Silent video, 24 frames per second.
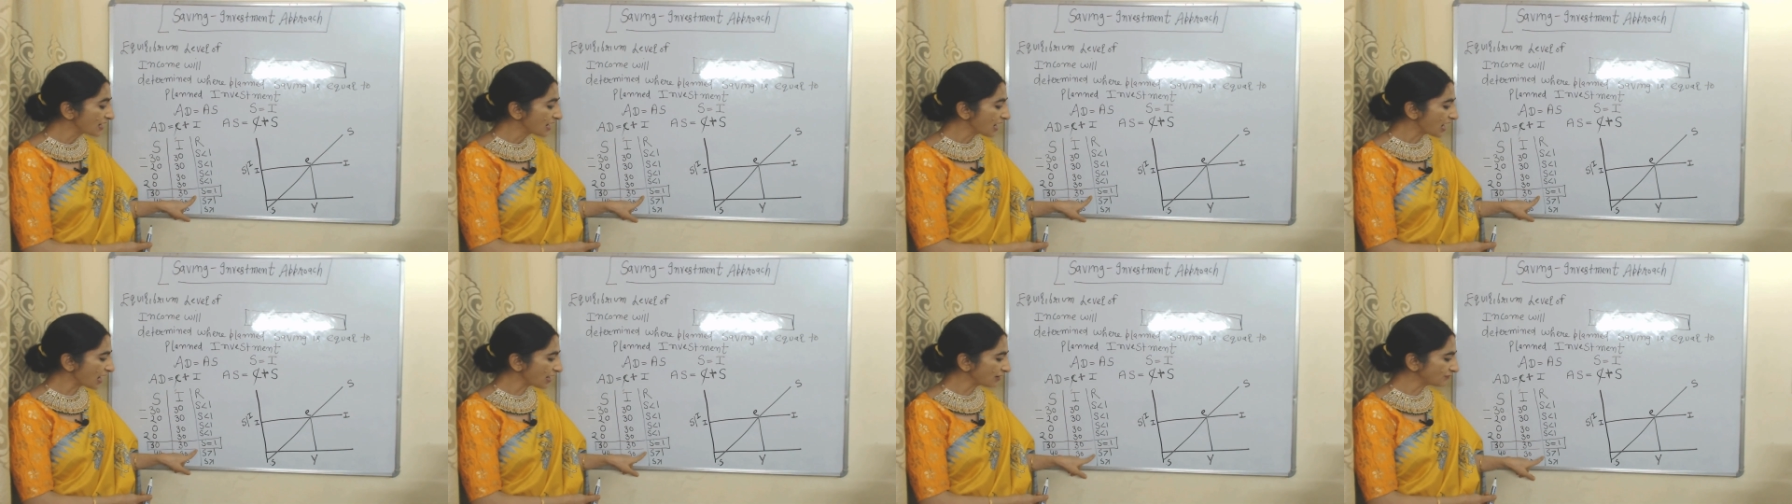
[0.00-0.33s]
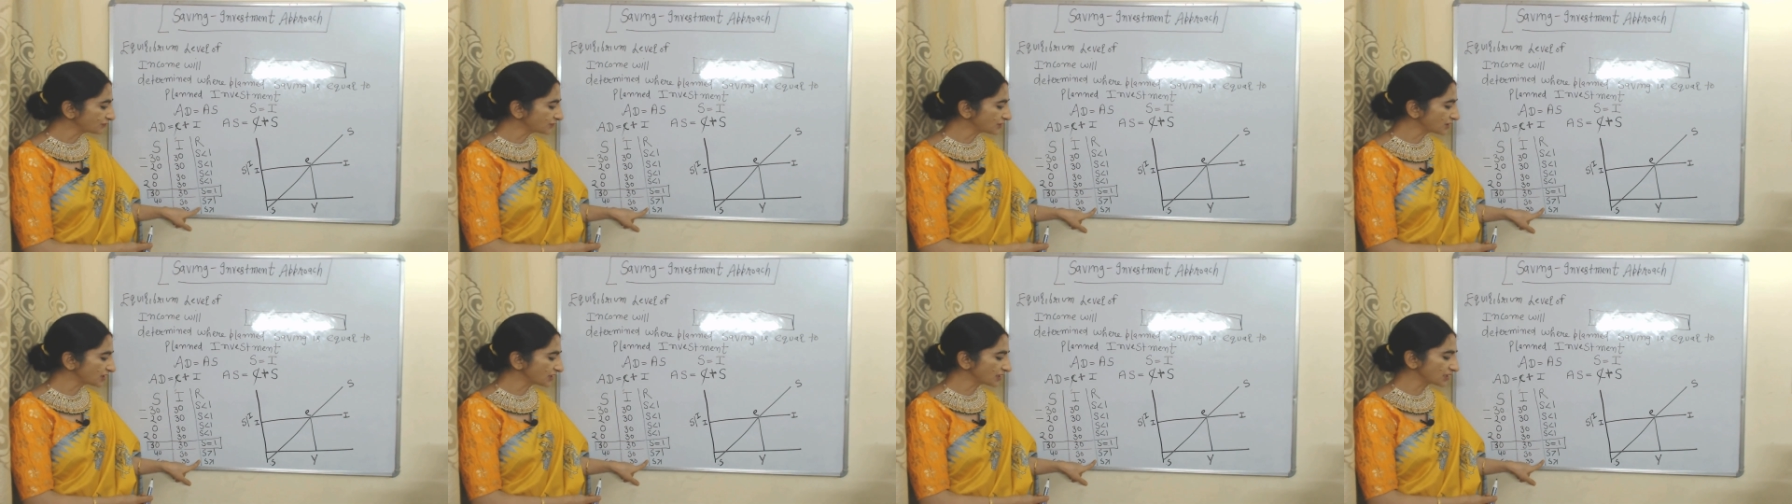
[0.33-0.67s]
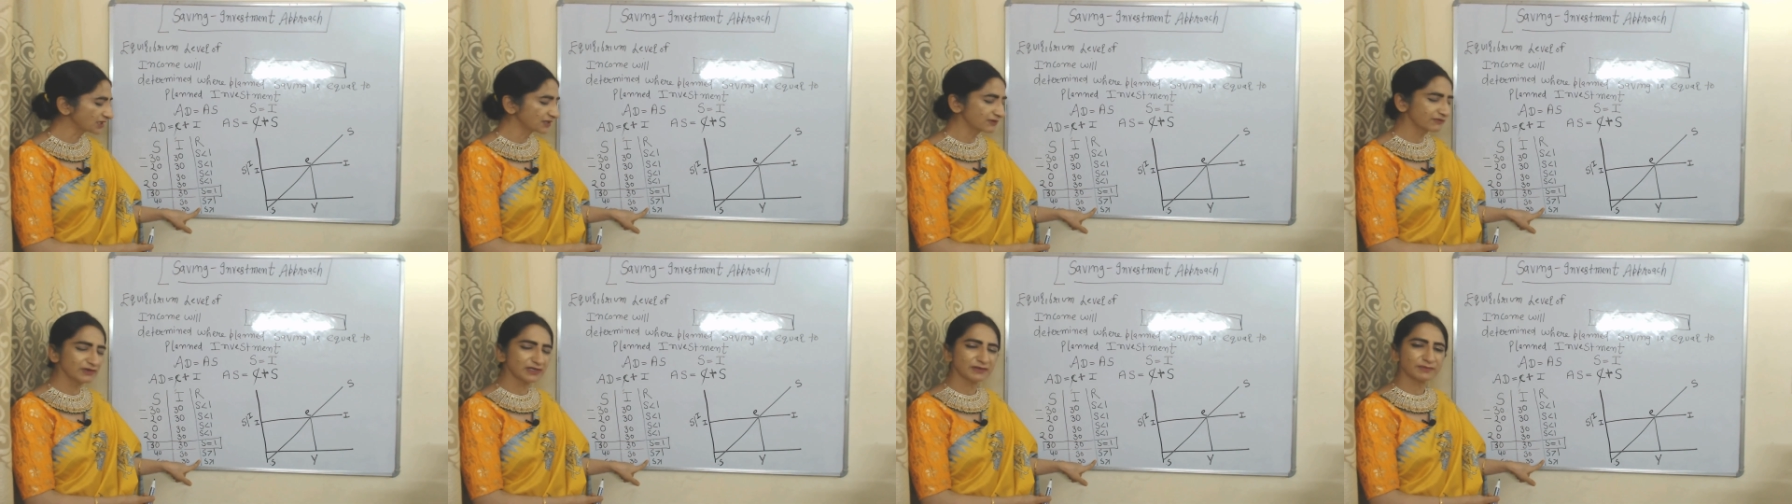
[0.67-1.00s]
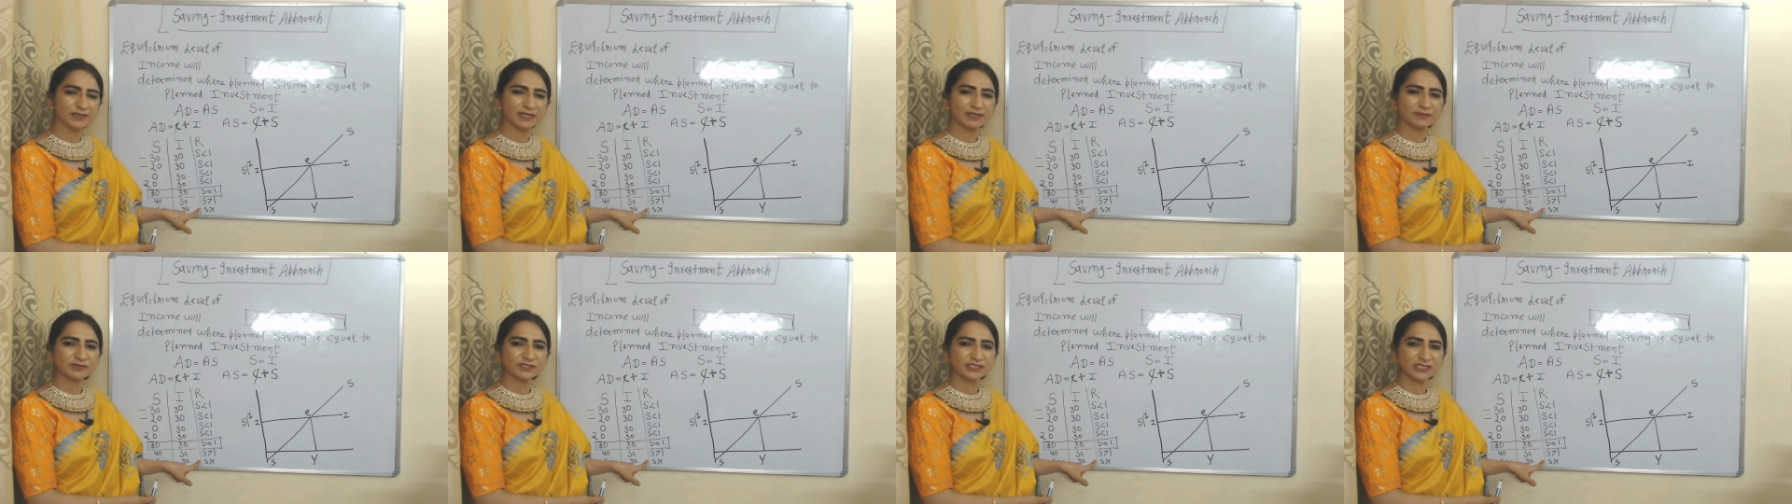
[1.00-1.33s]
After
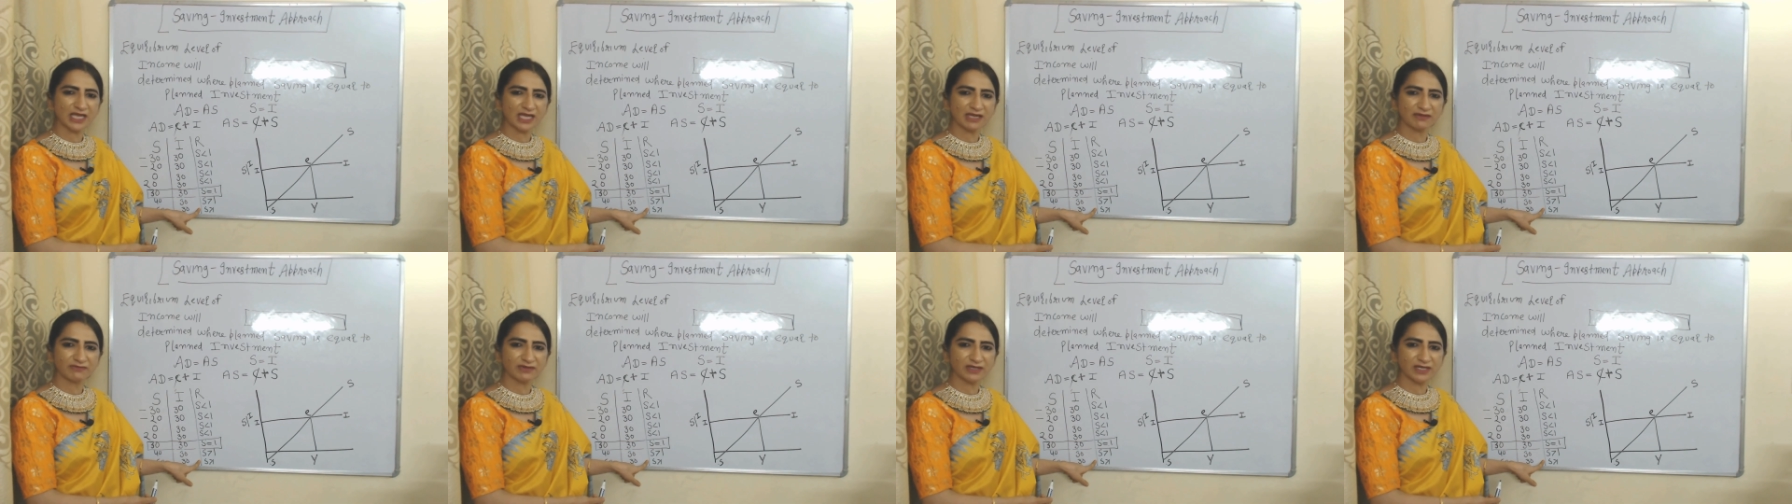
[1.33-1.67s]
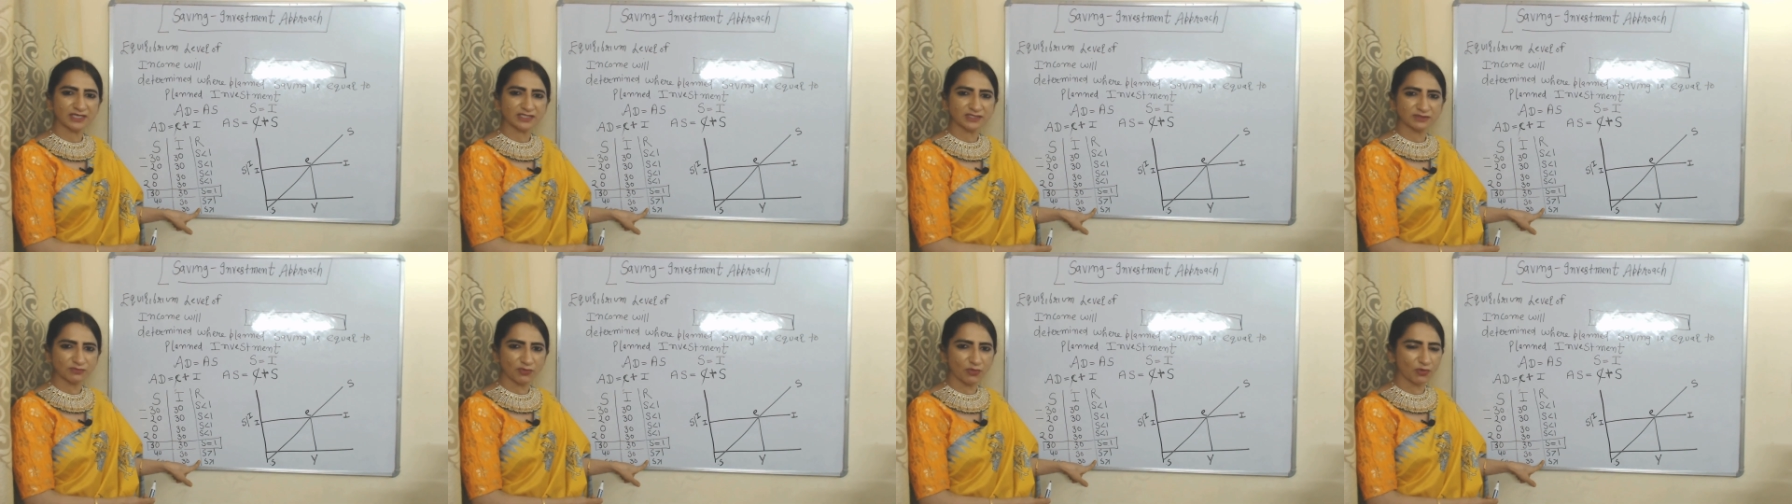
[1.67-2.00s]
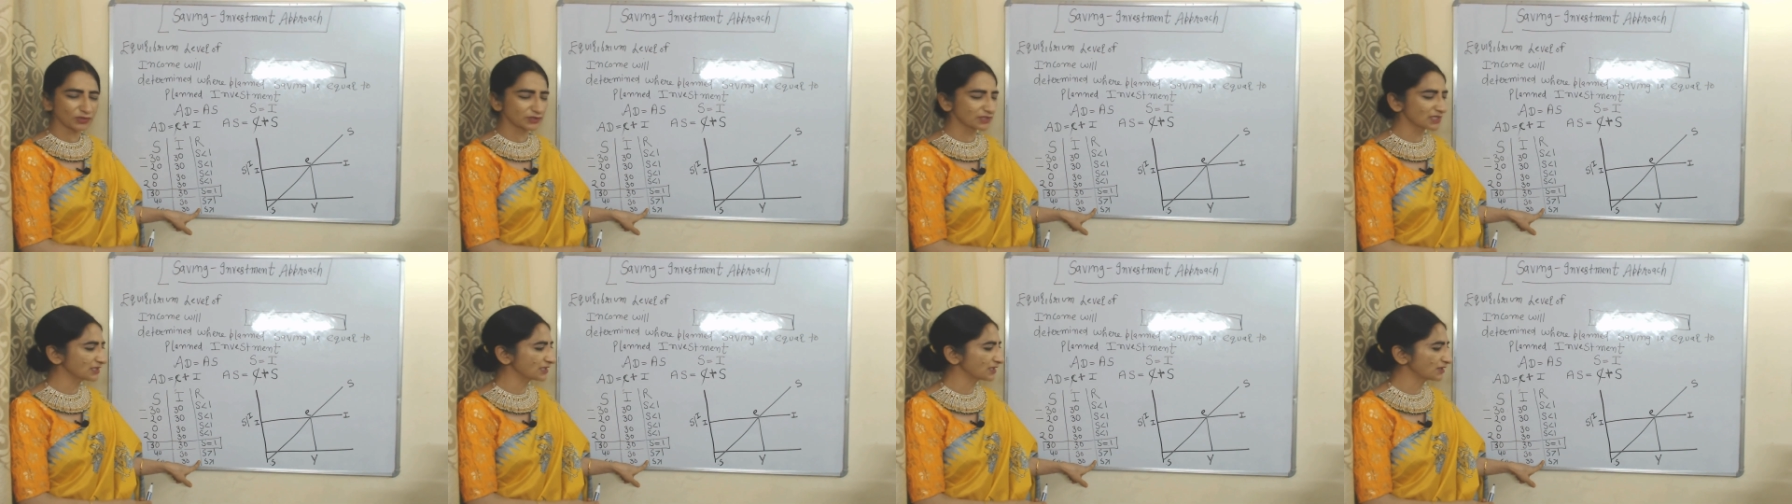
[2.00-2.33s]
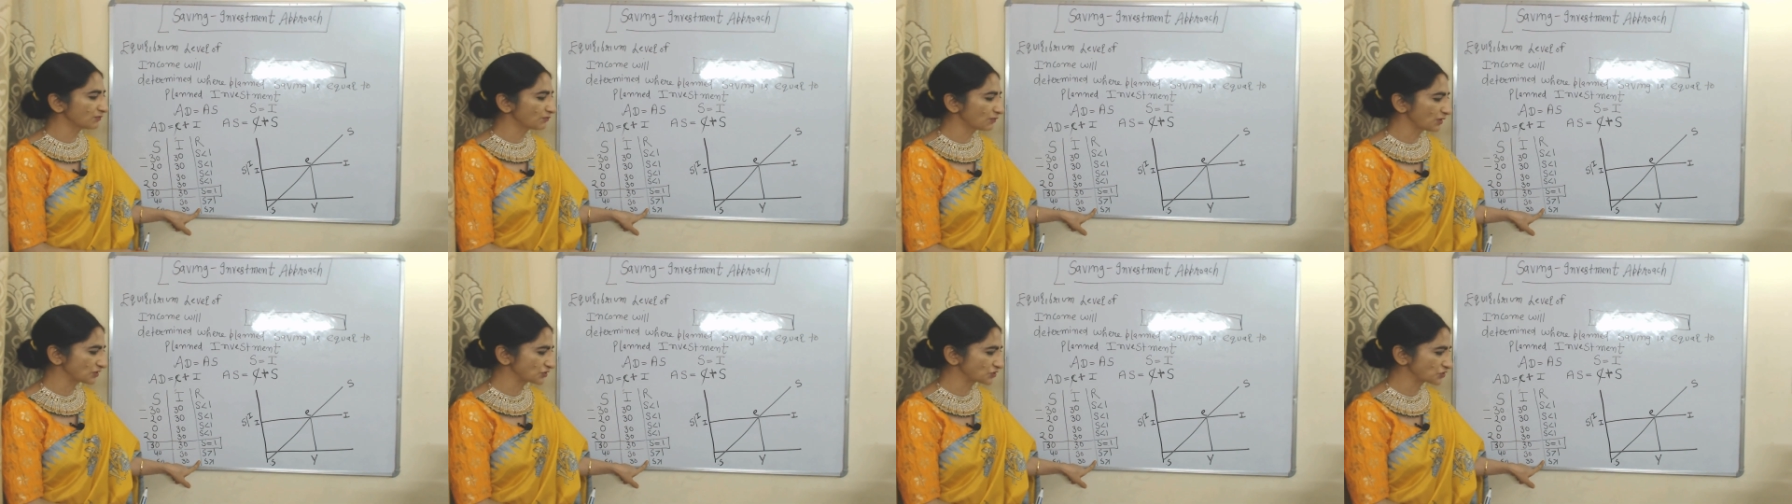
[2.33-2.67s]
equilibrium, saving is more than
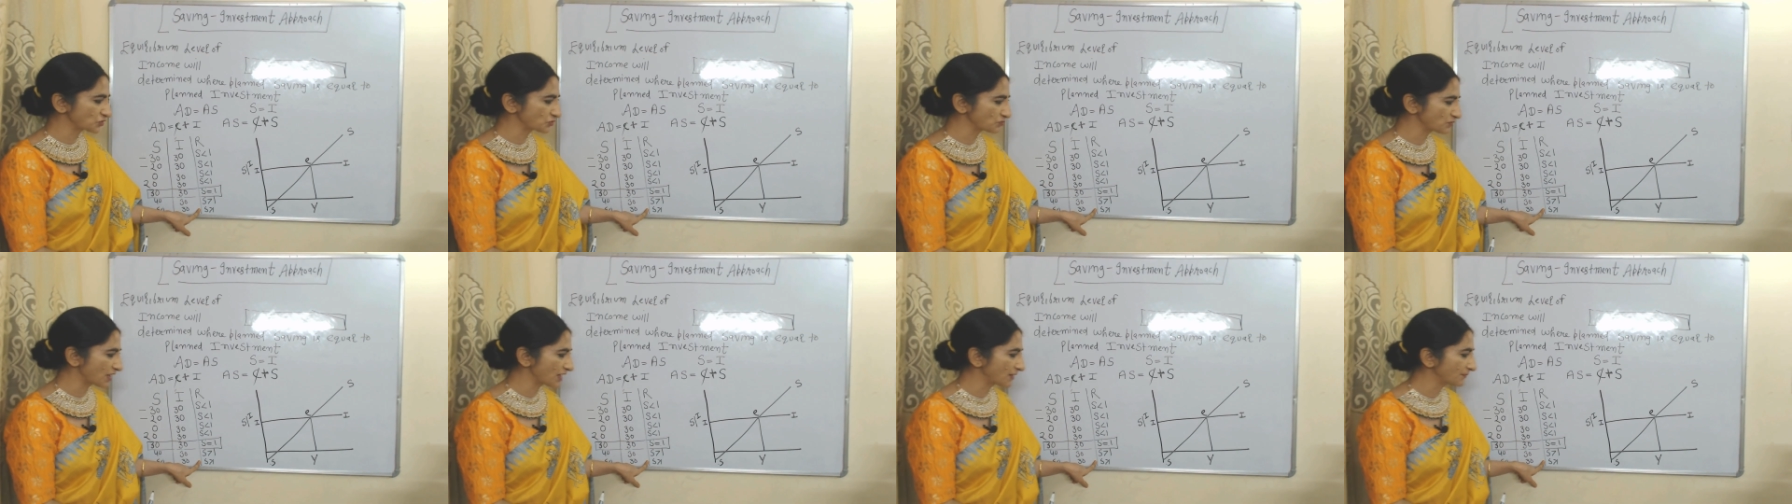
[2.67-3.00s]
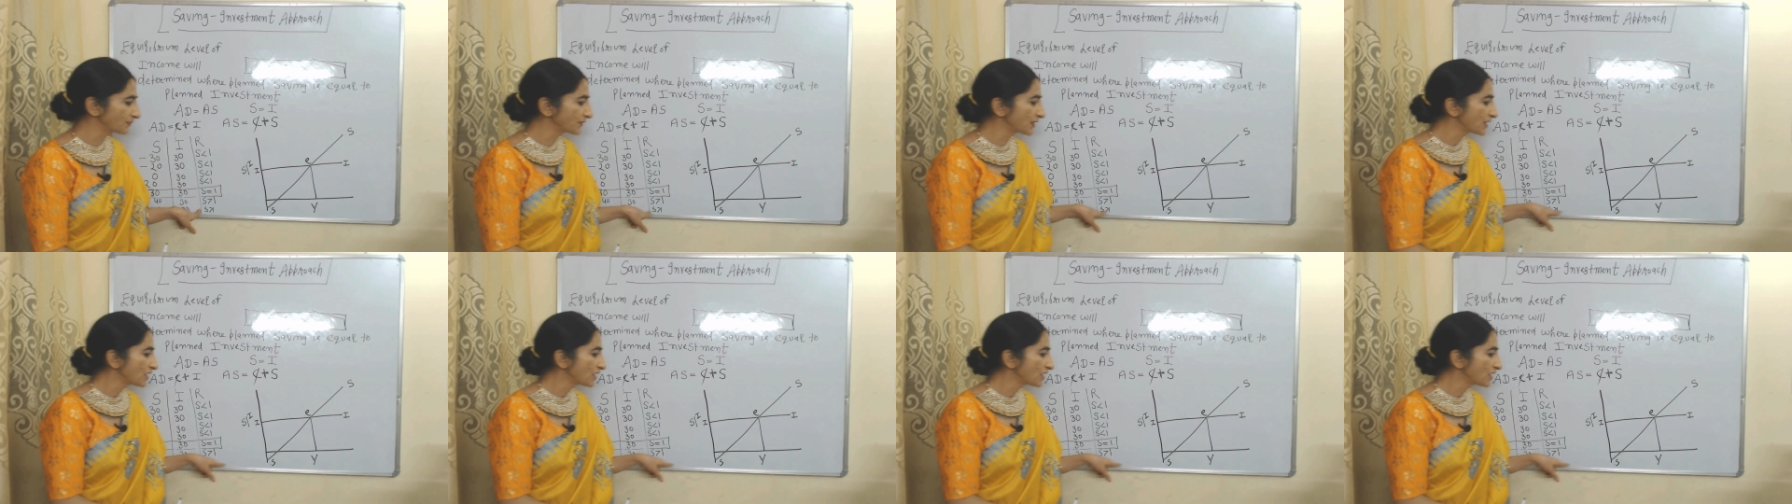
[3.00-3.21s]
investment.